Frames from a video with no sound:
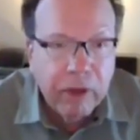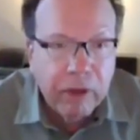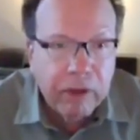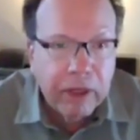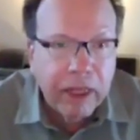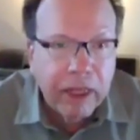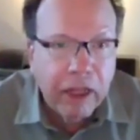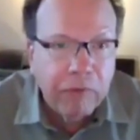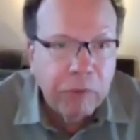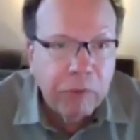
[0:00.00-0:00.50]
on
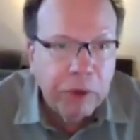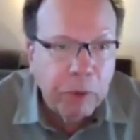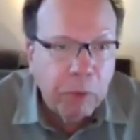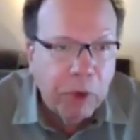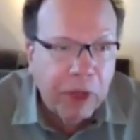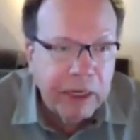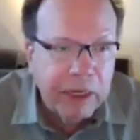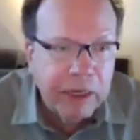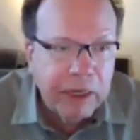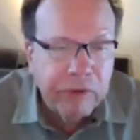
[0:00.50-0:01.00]
the California
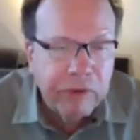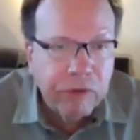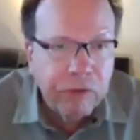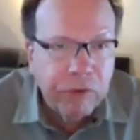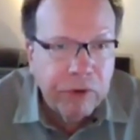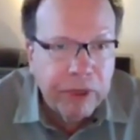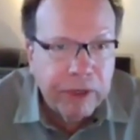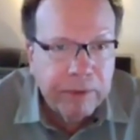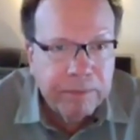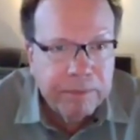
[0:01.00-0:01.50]
wine
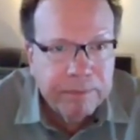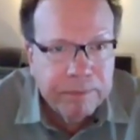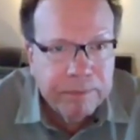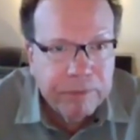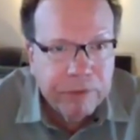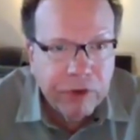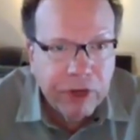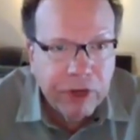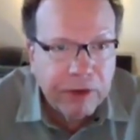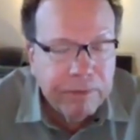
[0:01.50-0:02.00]
industry?
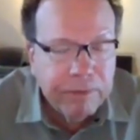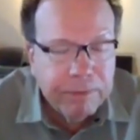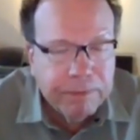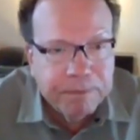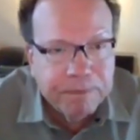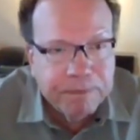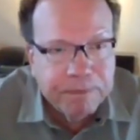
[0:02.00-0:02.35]
Jeff?